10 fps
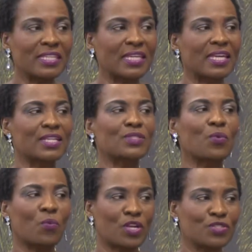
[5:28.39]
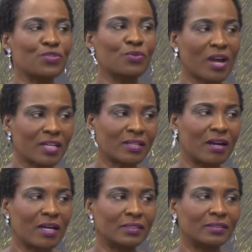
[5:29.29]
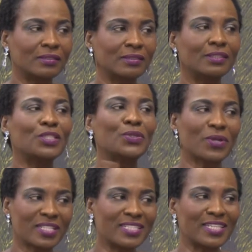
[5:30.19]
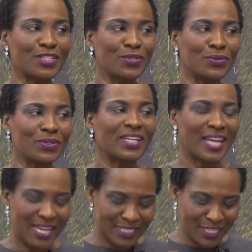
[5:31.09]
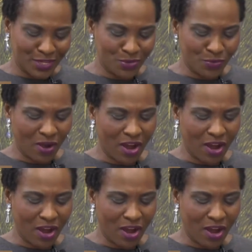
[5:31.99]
is, once you got on, you continued, and here you are.